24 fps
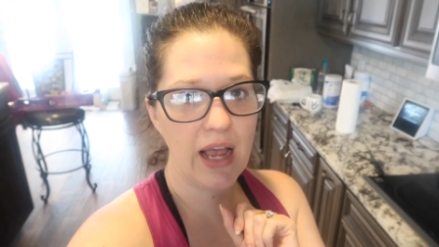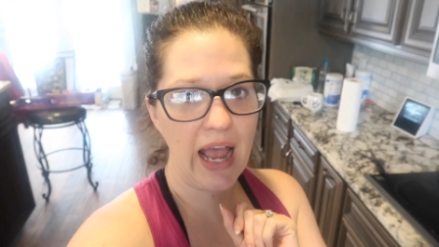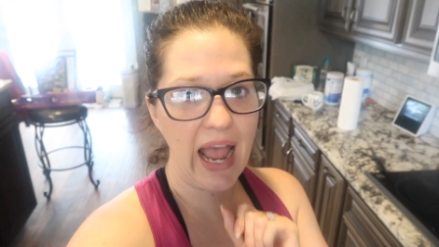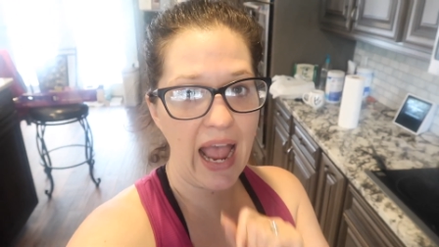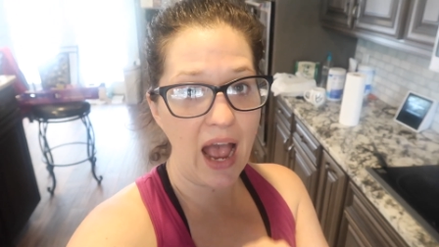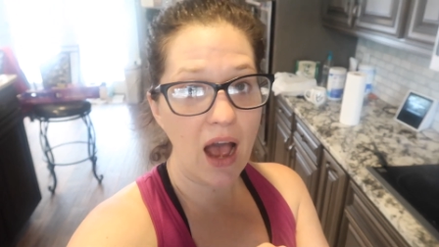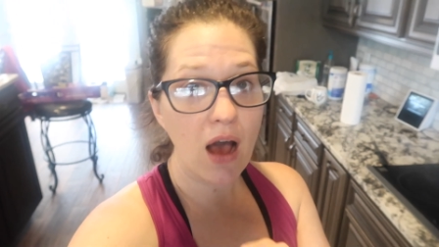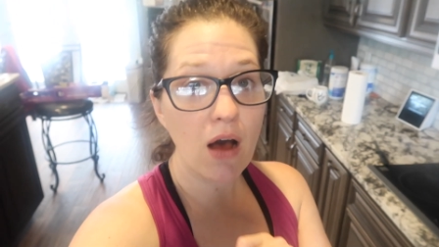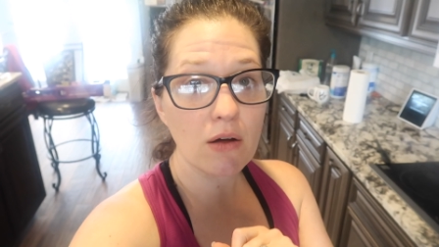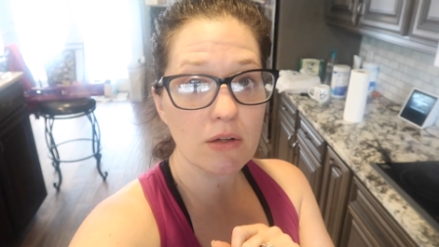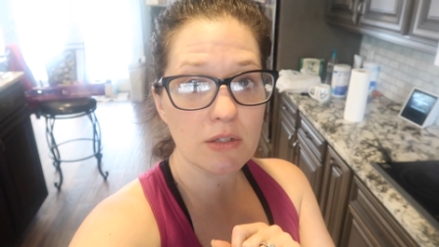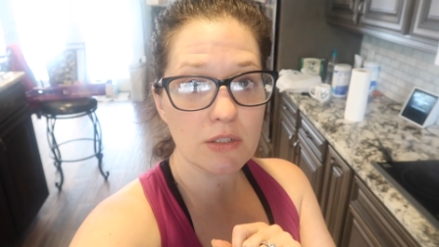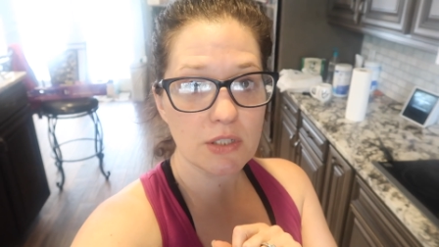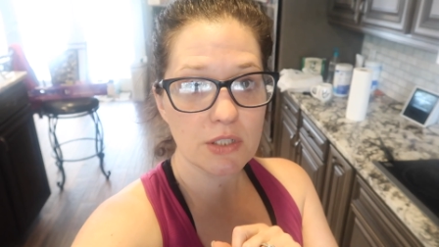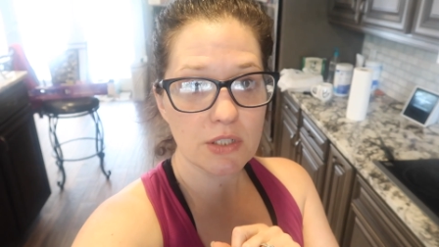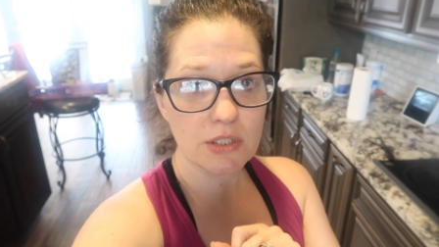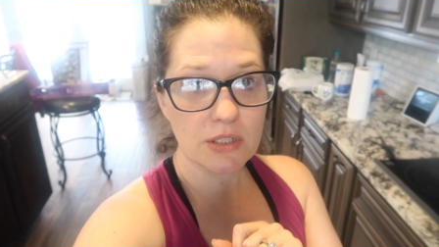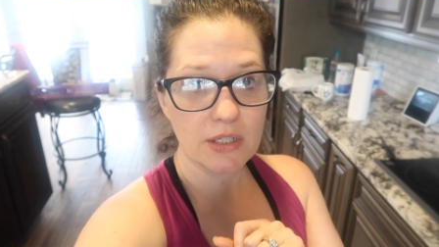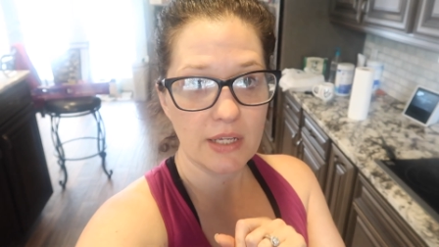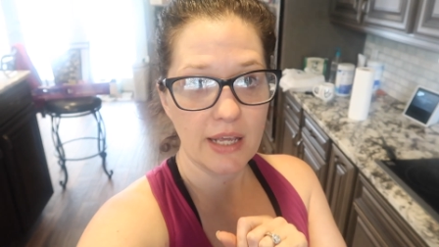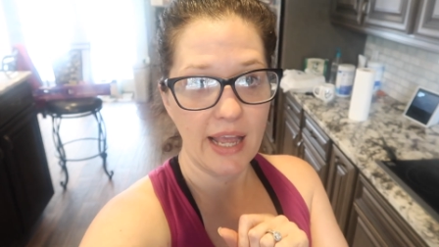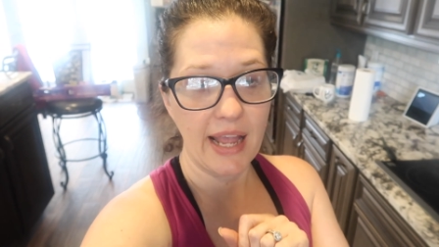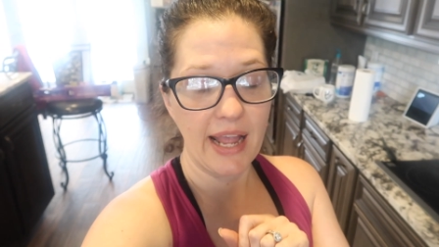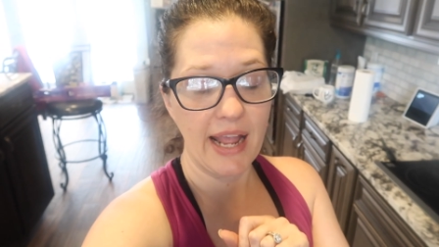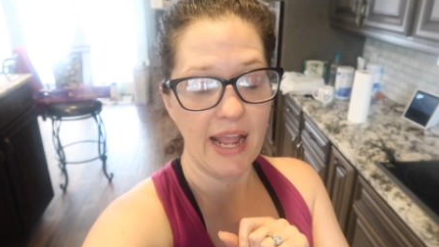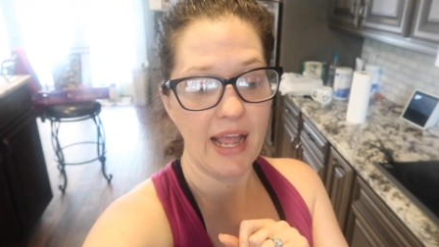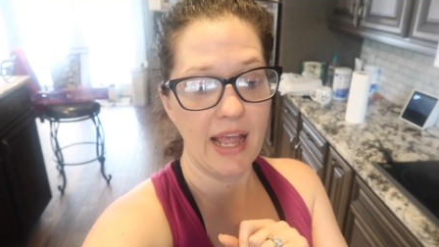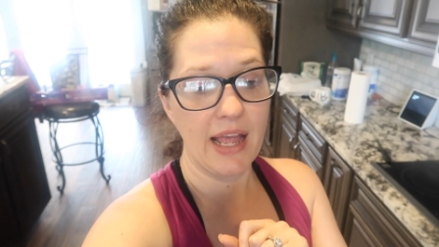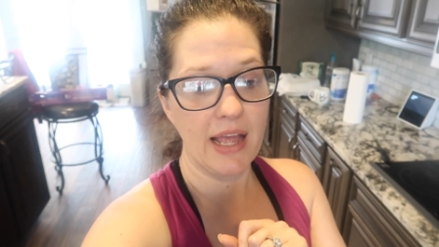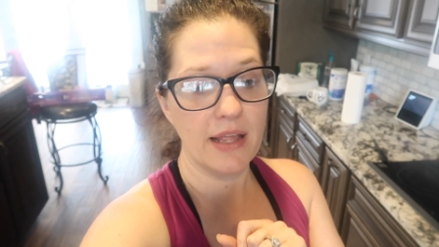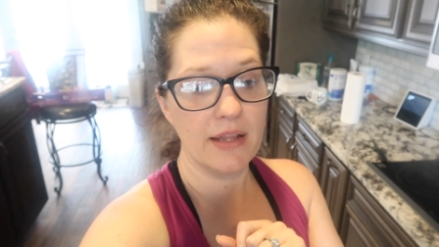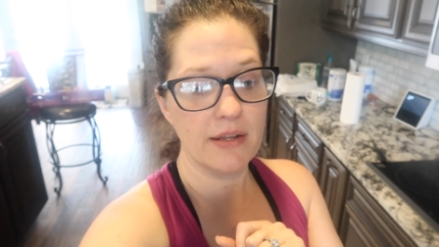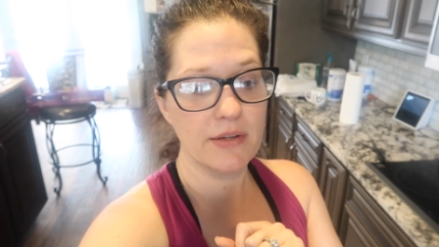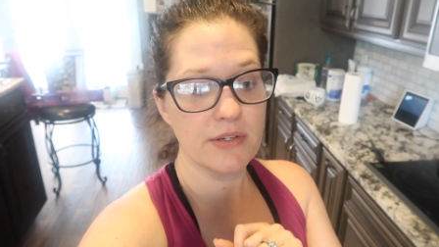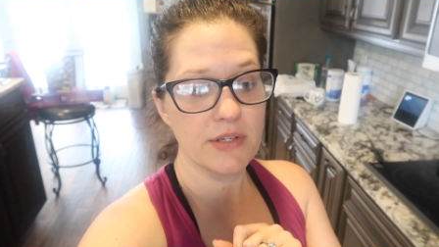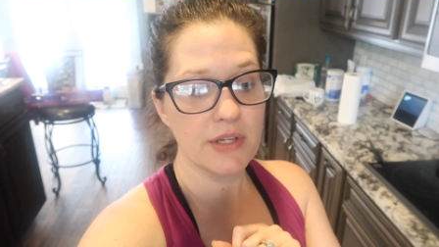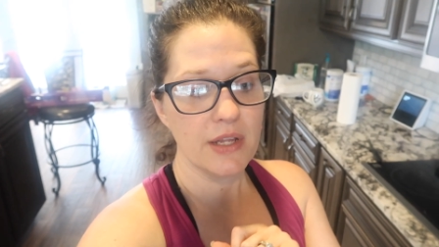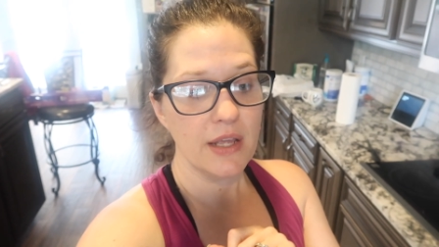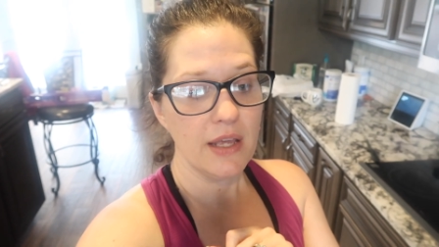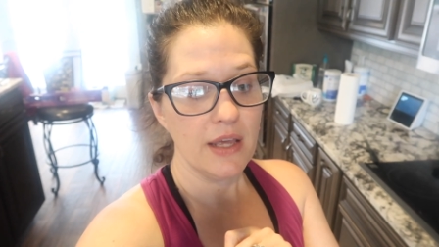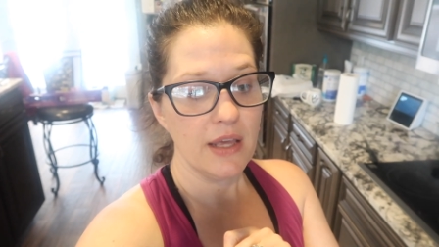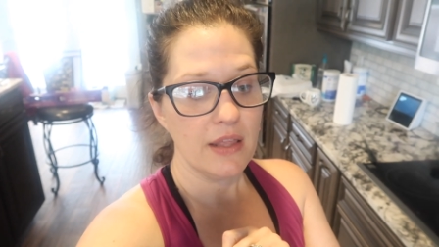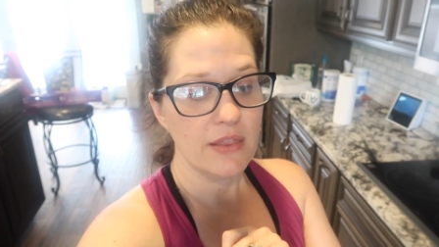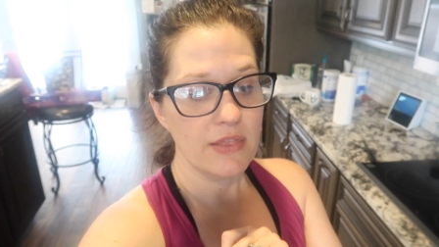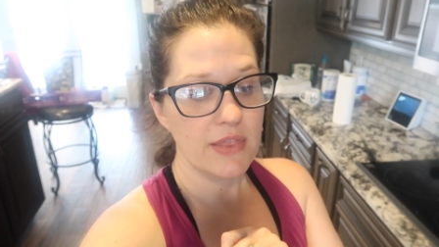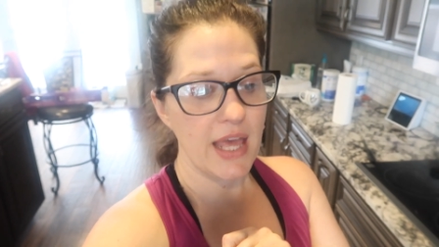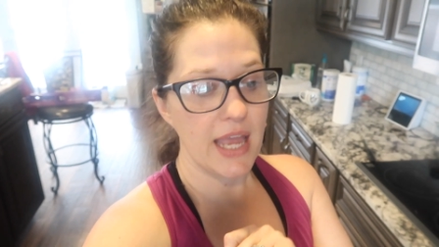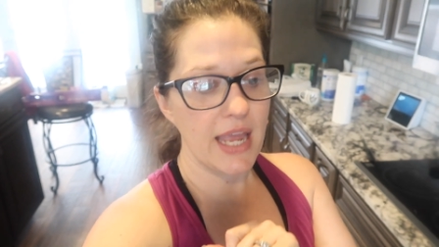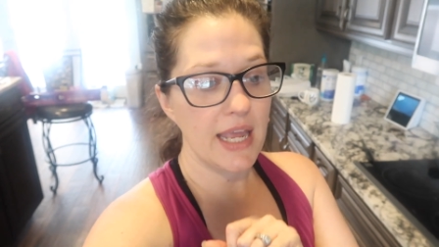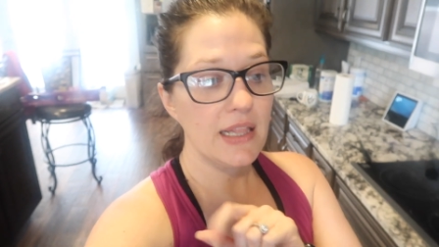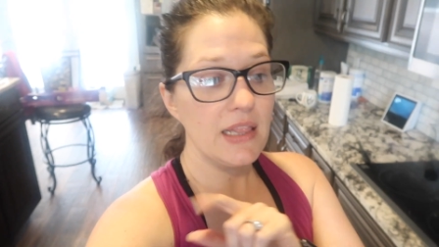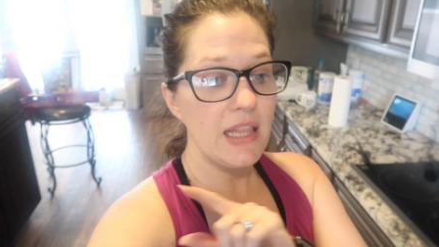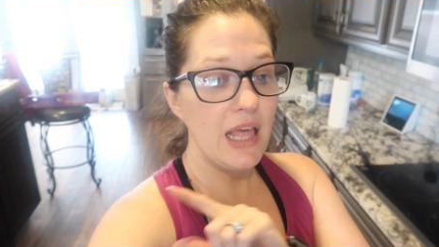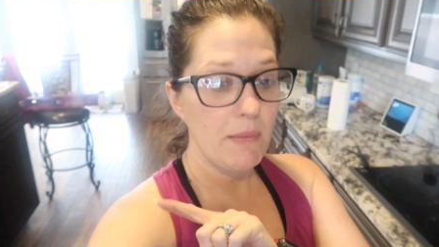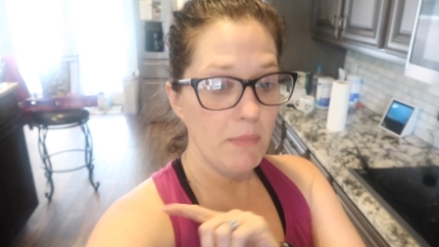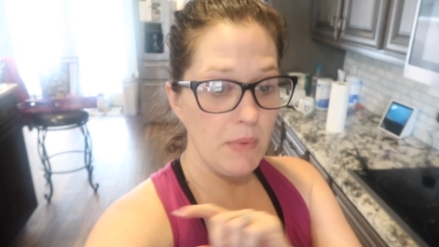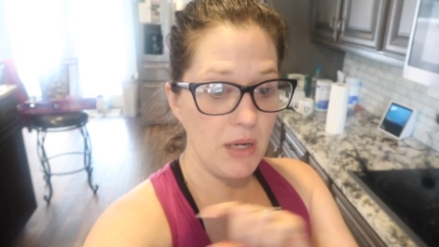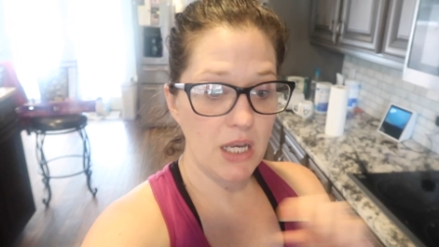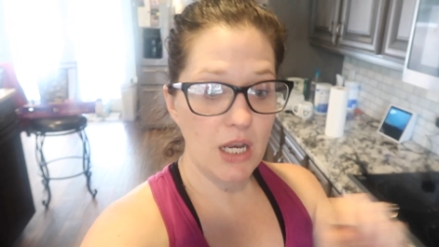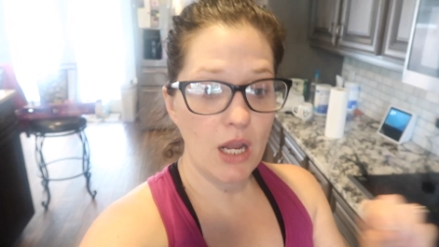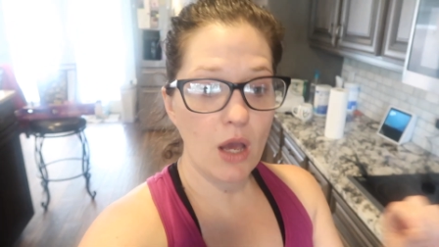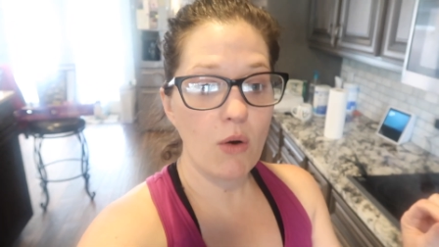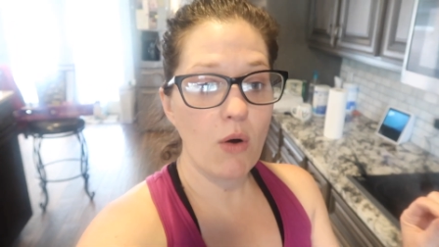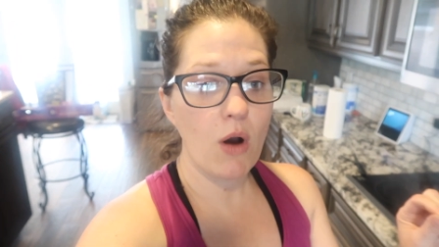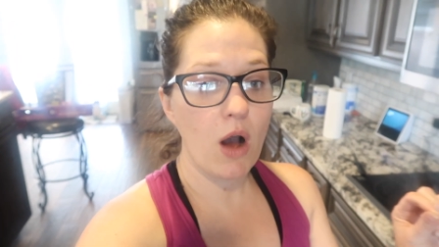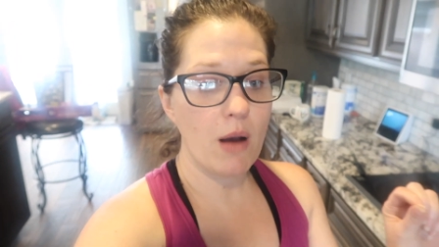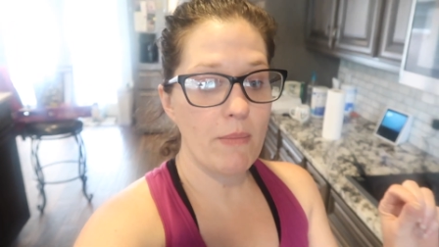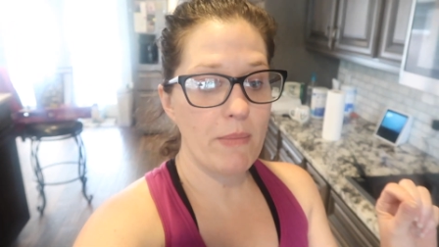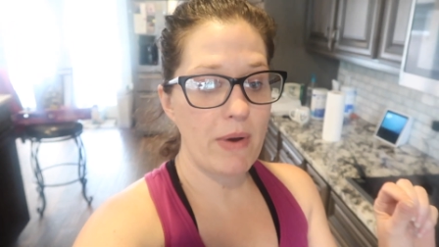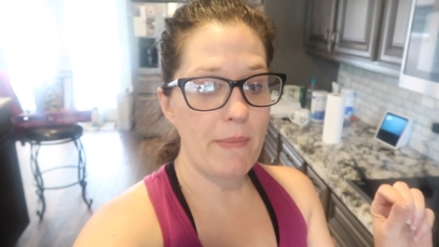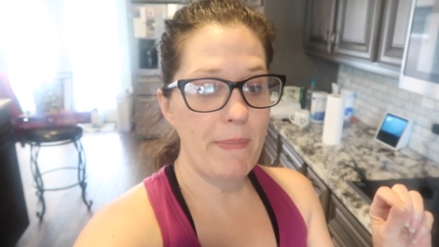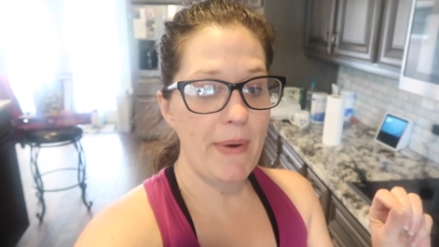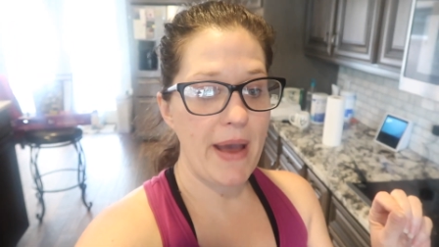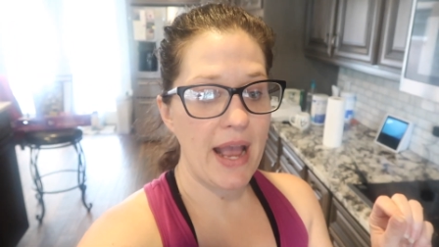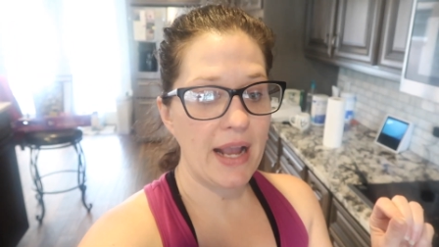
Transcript: out and they let me know on my